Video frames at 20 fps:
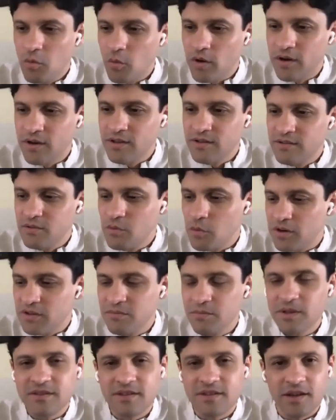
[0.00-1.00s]

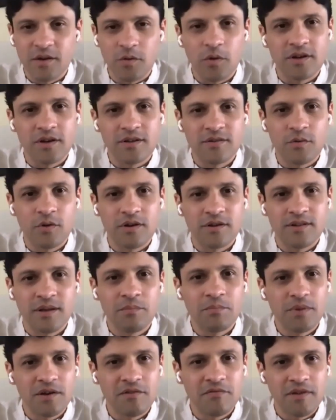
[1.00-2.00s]
missing? What is
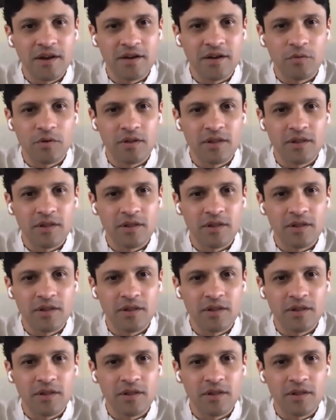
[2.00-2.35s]
imperfect?